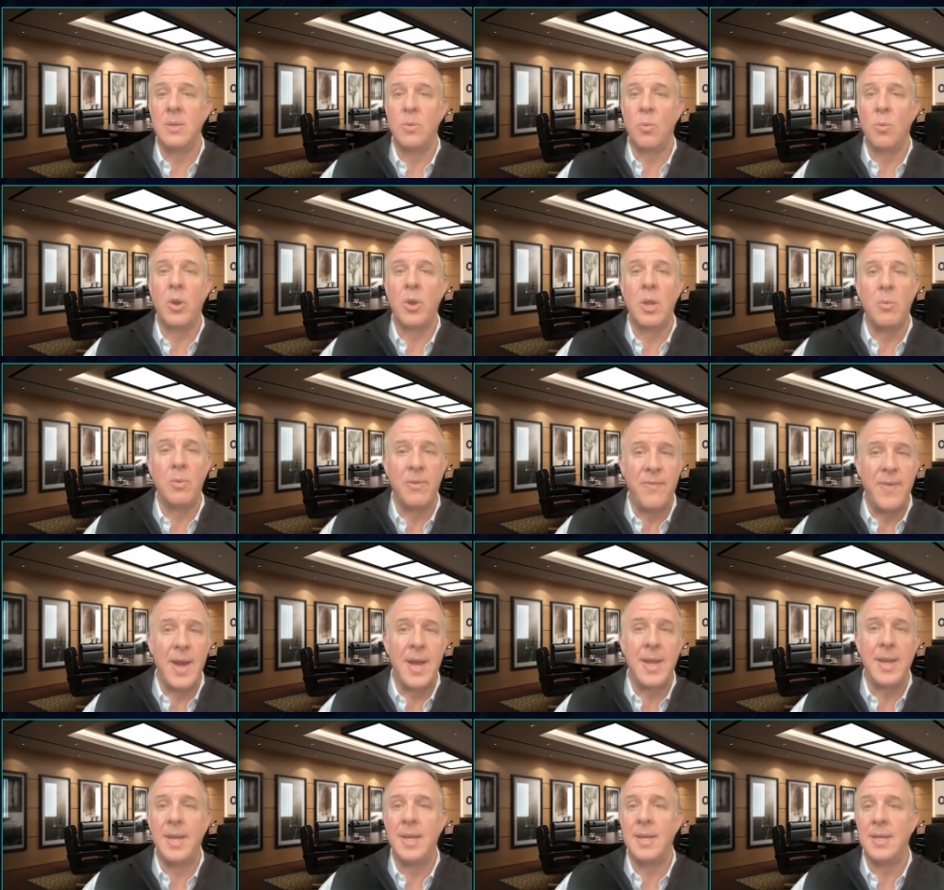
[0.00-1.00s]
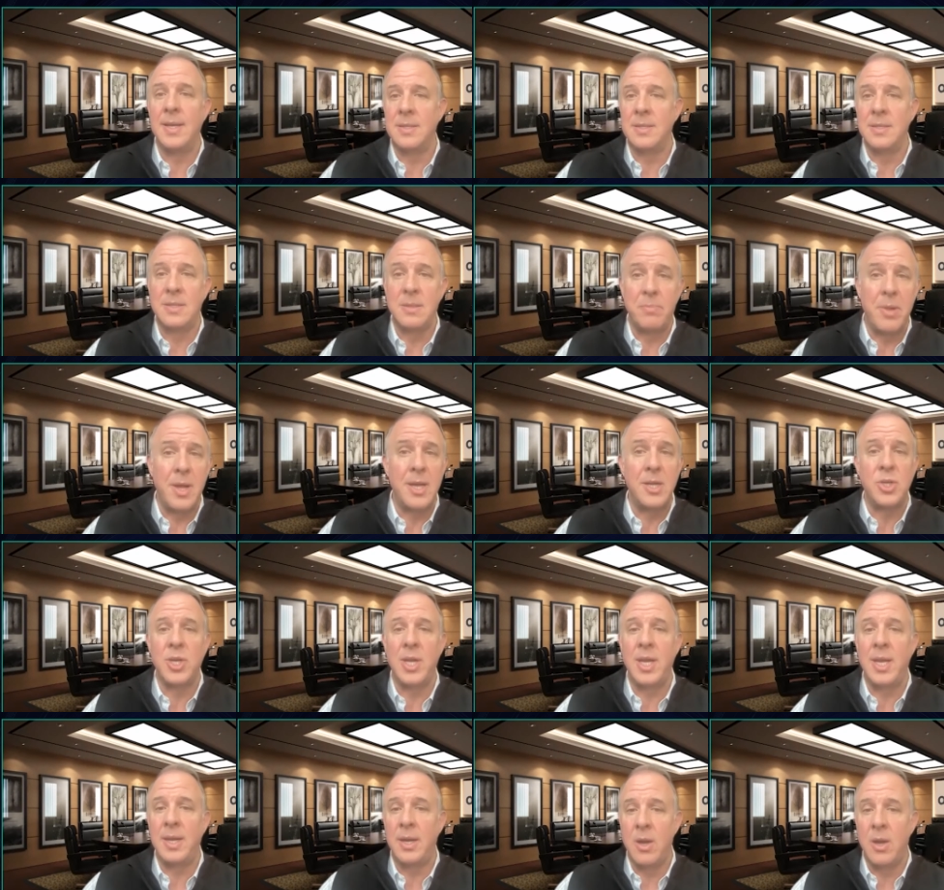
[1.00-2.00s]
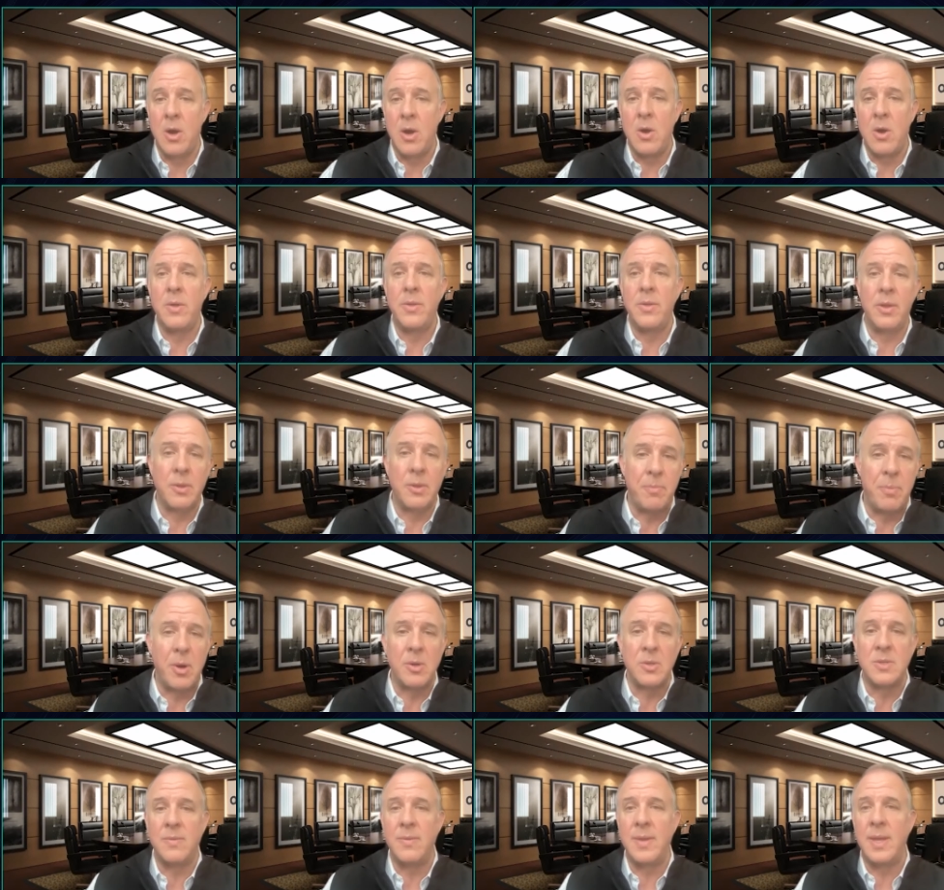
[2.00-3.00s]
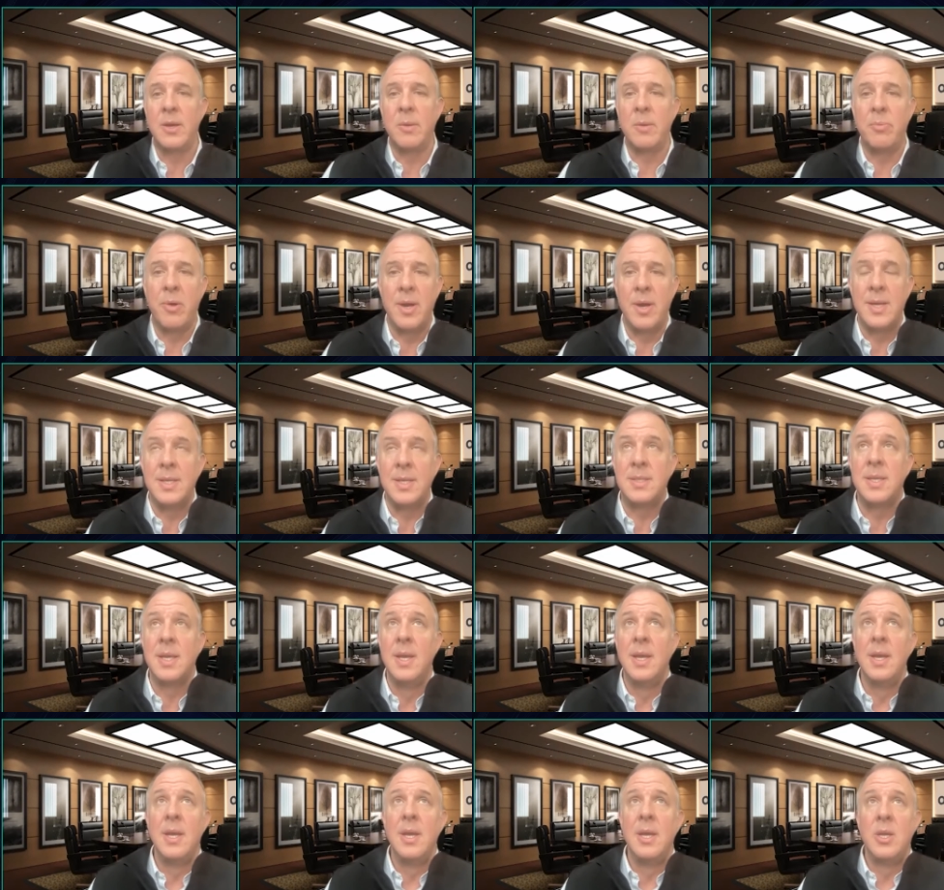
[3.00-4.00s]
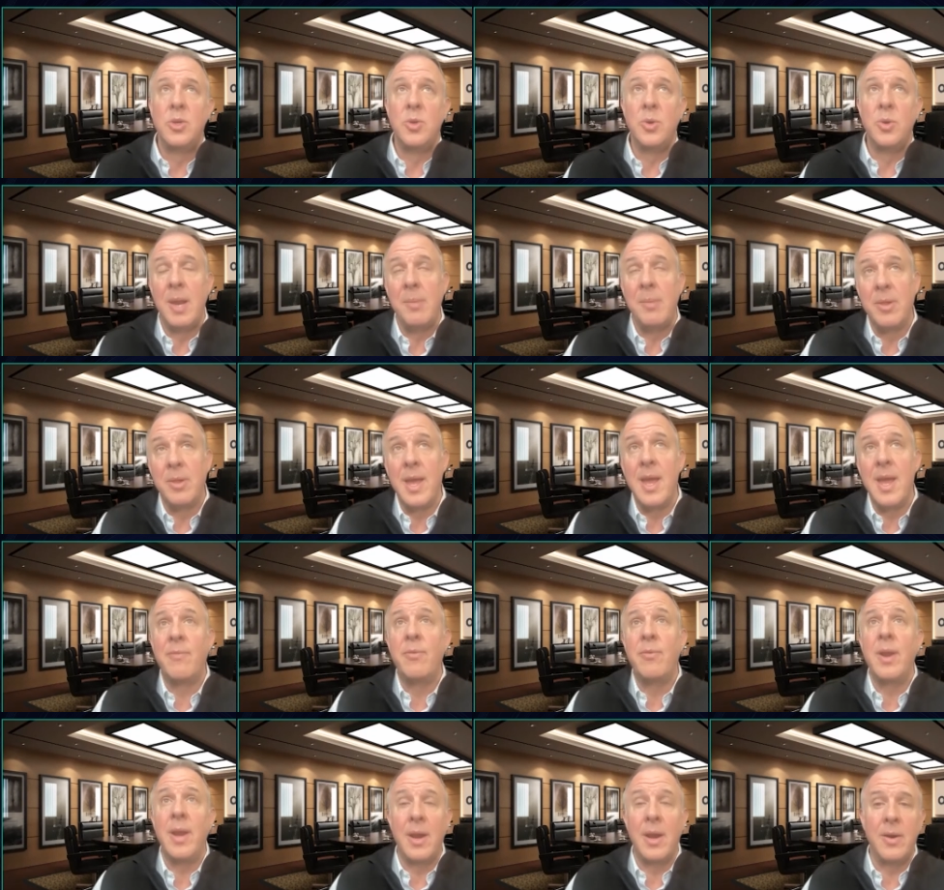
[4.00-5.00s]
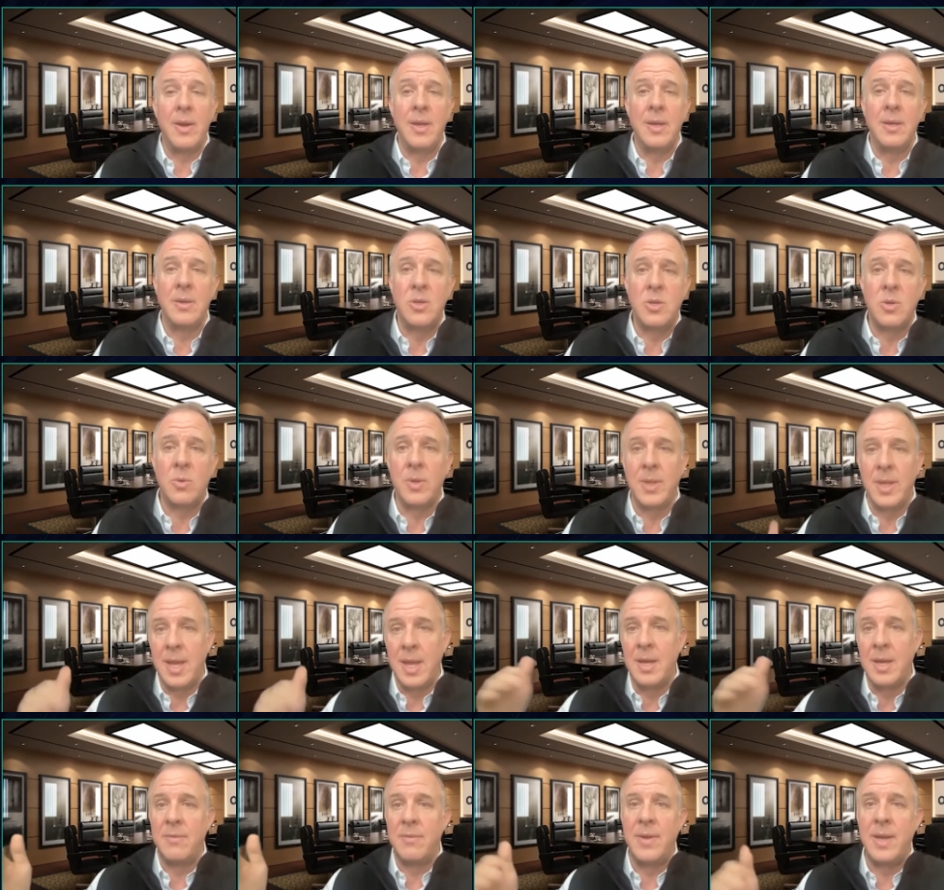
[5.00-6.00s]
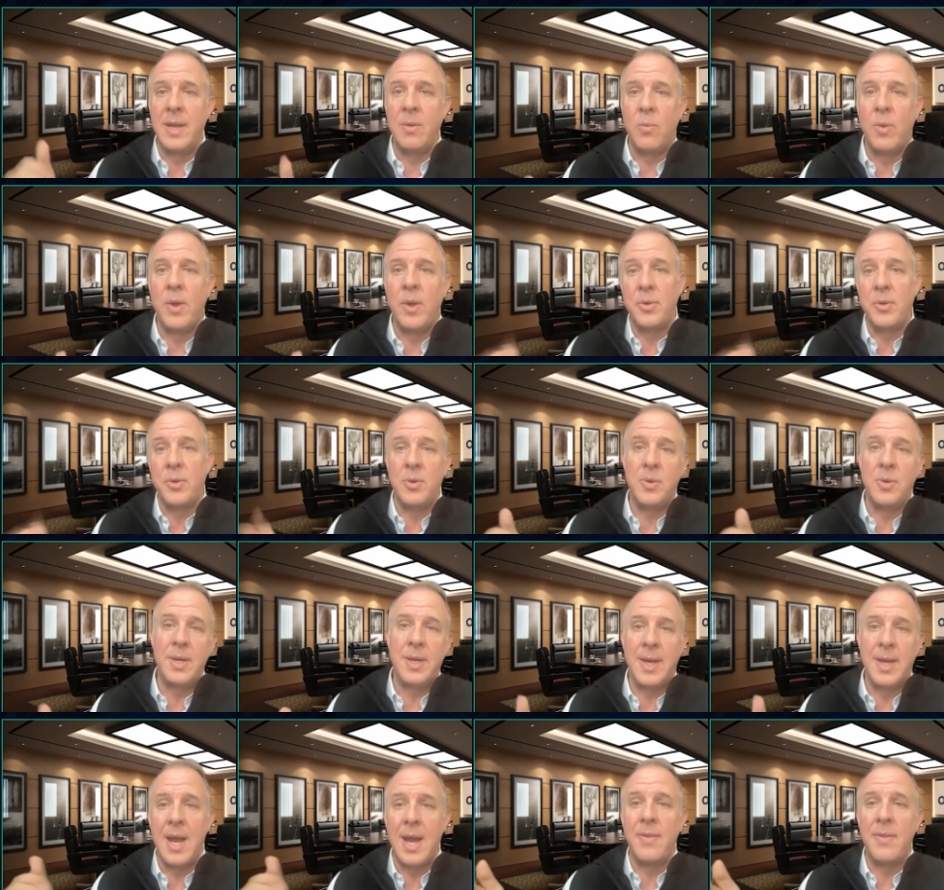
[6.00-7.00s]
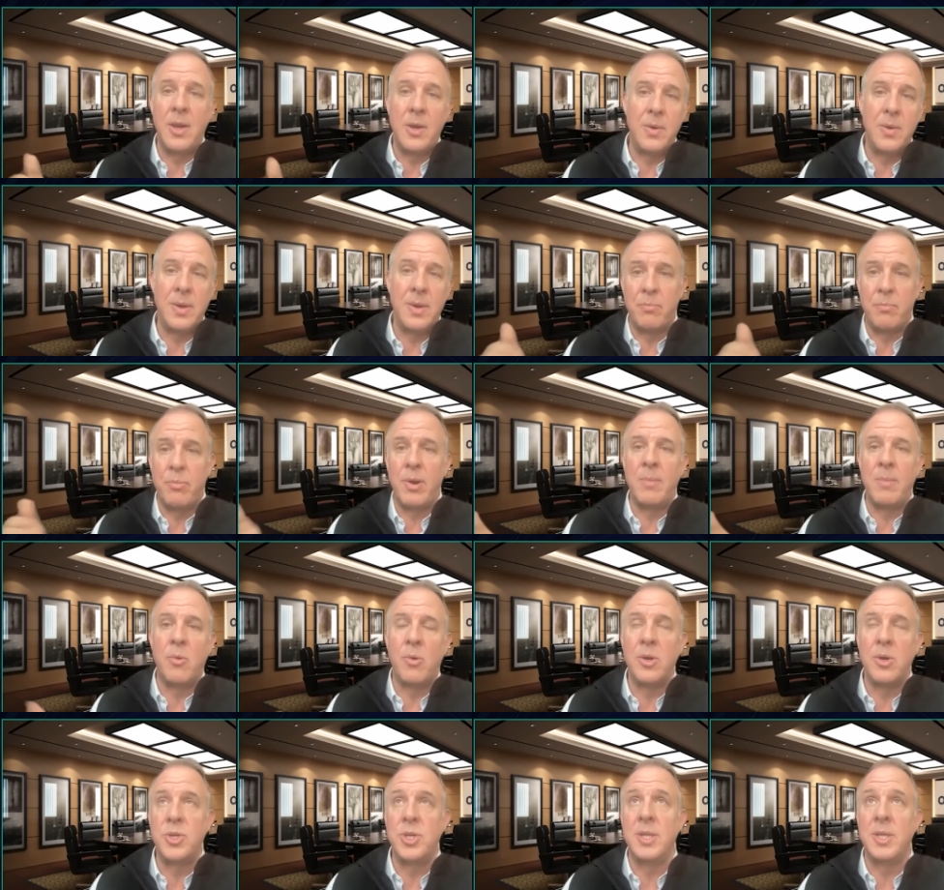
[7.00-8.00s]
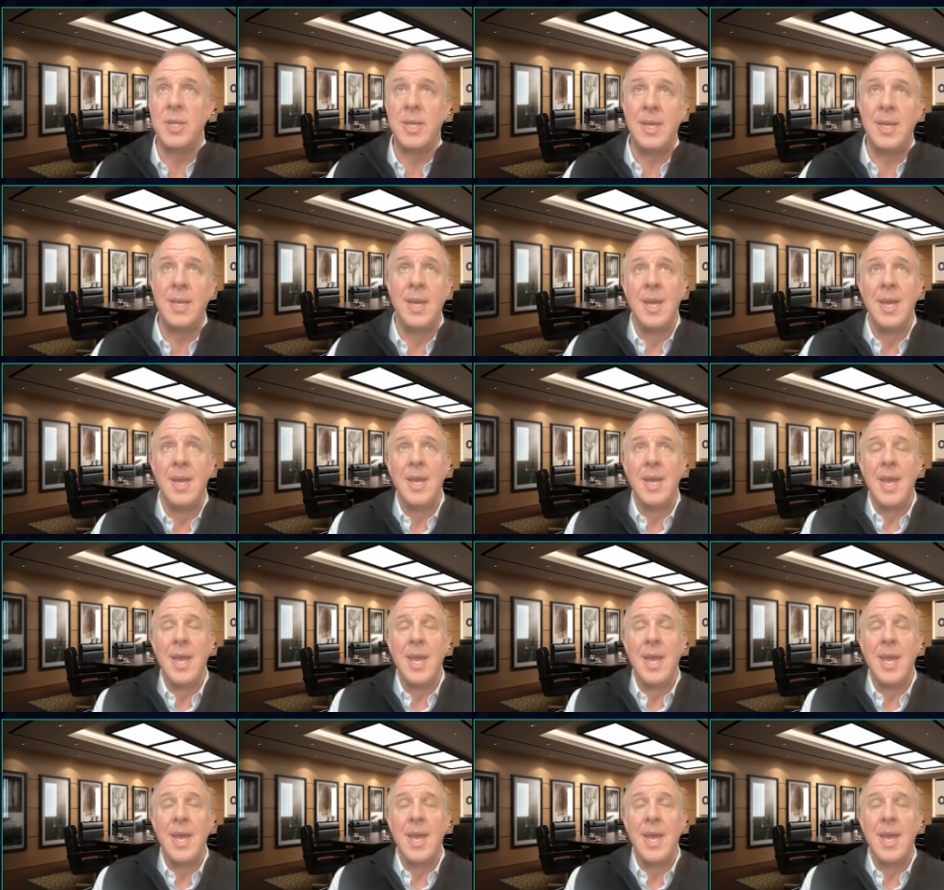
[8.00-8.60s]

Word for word: and working with finance and supply chain and all the other parts of the enterprise to enable every area to really elevate what they're doing and how they do it and bring more agility